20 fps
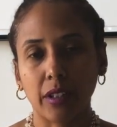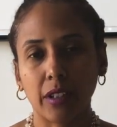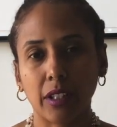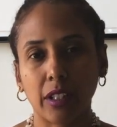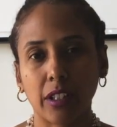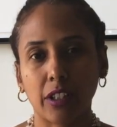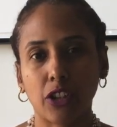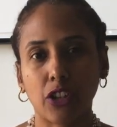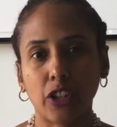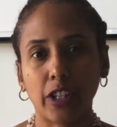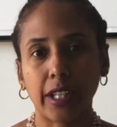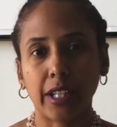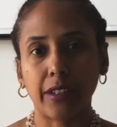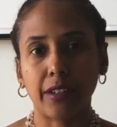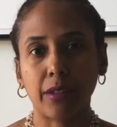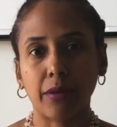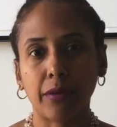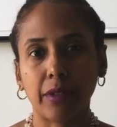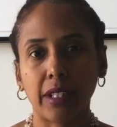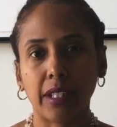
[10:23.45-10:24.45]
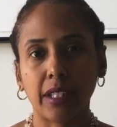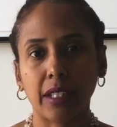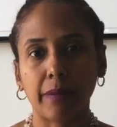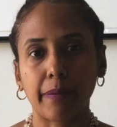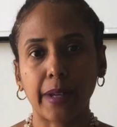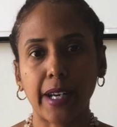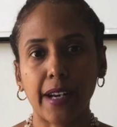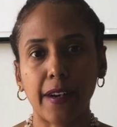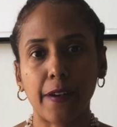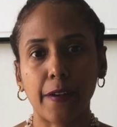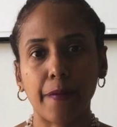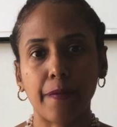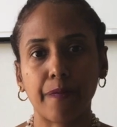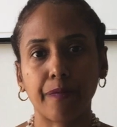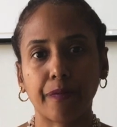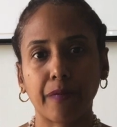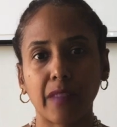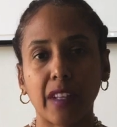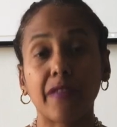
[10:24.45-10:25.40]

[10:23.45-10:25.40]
good to get a transit reading about